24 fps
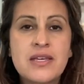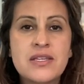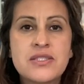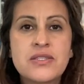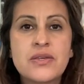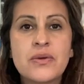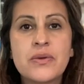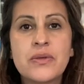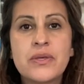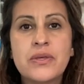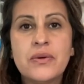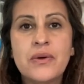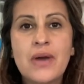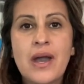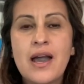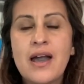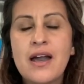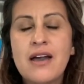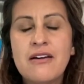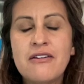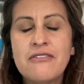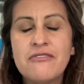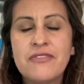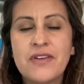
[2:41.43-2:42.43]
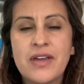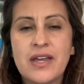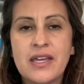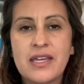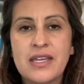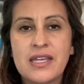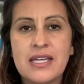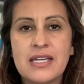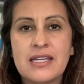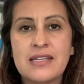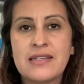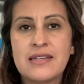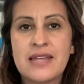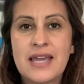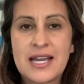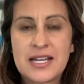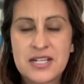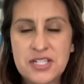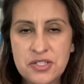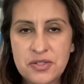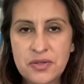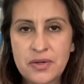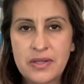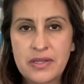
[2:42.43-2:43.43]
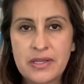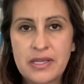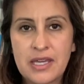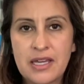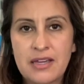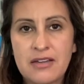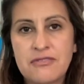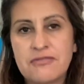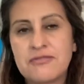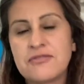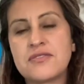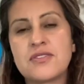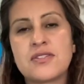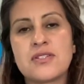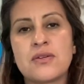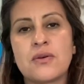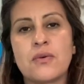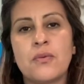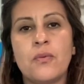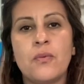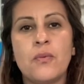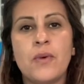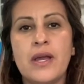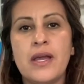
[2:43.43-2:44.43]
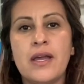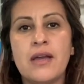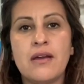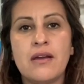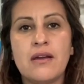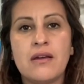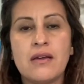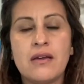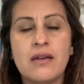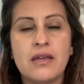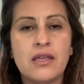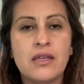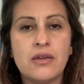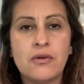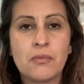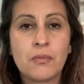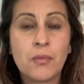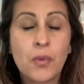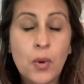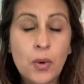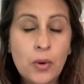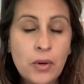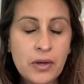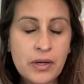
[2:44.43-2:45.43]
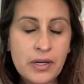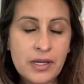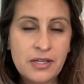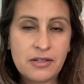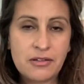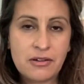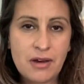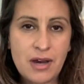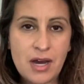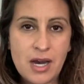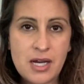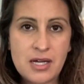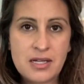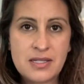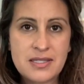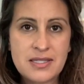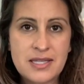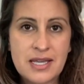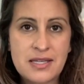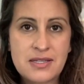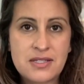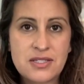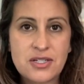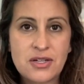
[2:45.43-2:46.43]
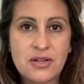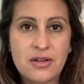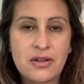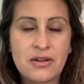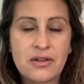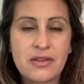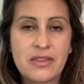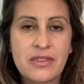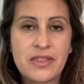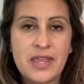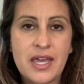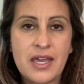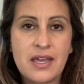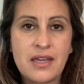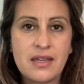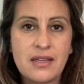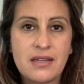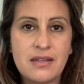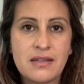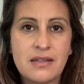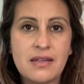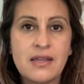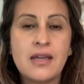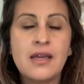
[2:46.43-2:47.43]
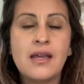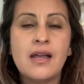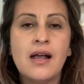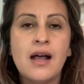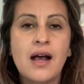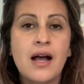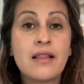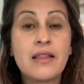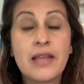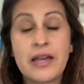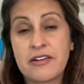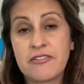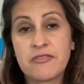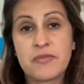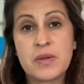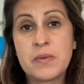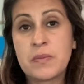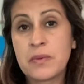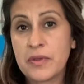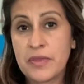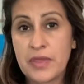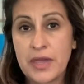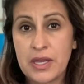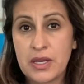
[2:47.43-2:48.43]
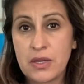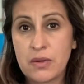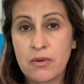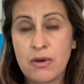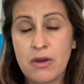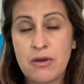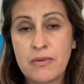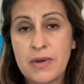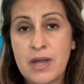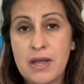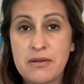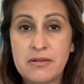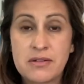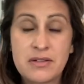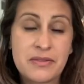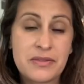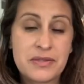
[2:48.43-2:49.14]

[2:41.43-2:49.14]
So you have a natural gift where you're more in your heart center than a lot of people that you are around.